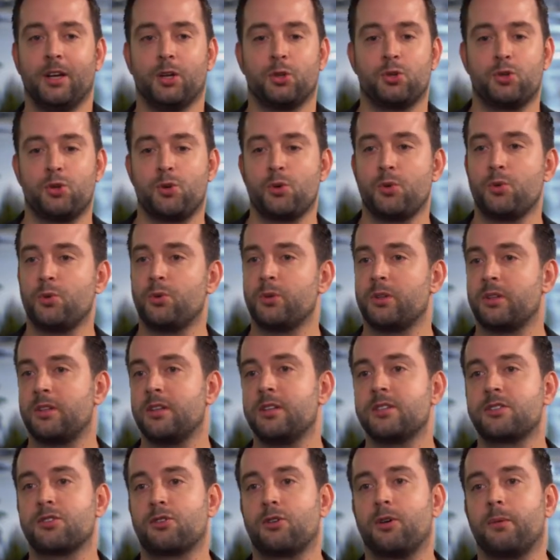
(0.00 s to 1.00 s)
to
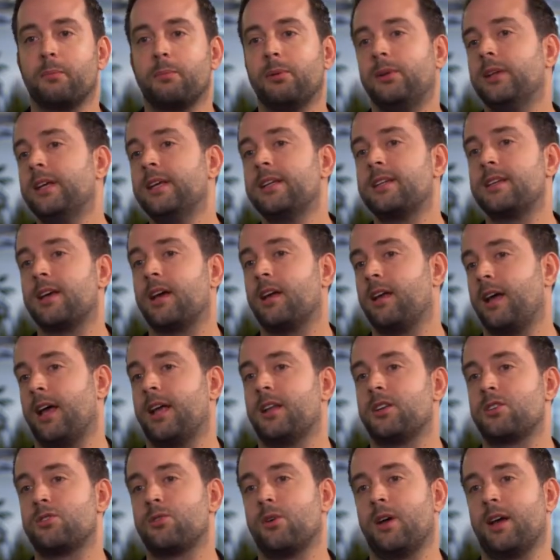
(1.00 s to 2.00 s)
these complete
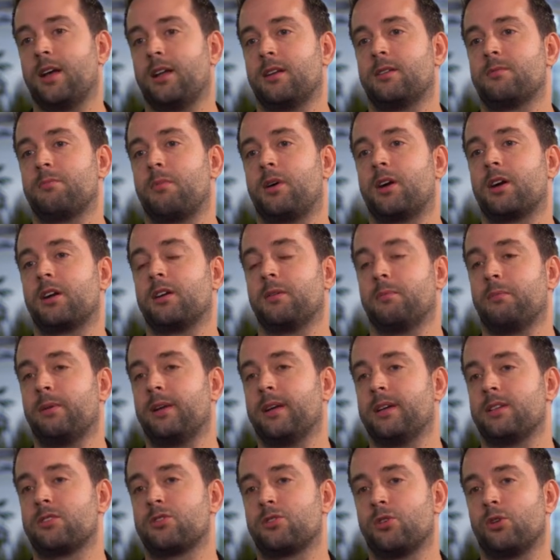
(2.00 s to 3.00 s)
end-to-end
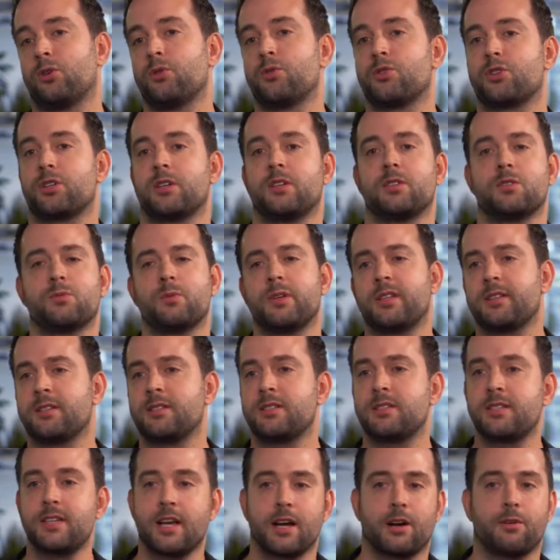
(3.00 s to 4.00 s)
marketplace solutions with
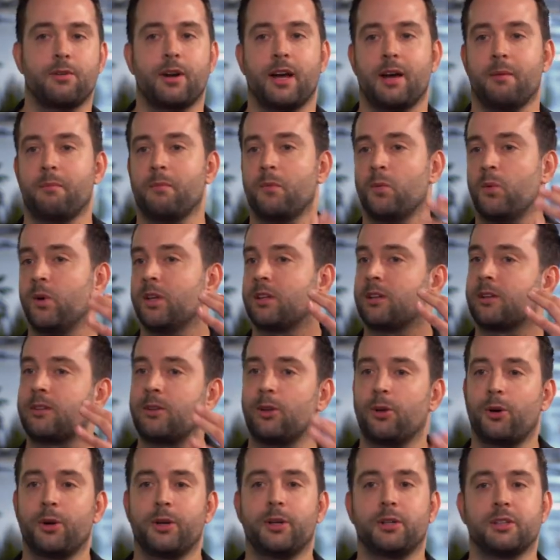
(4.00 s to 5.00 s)
CRM, with
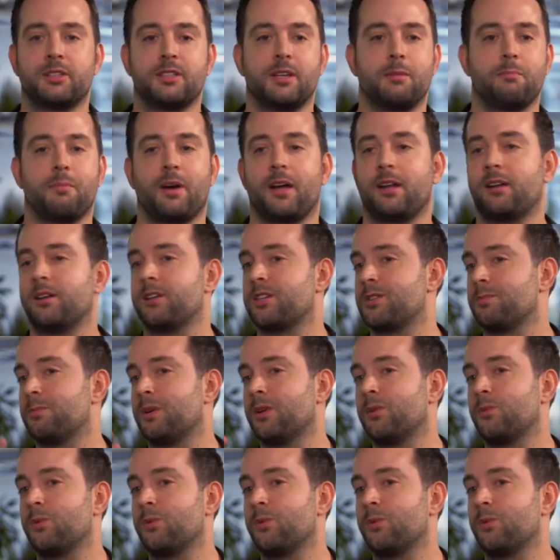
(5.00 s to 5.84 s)
loyalty management,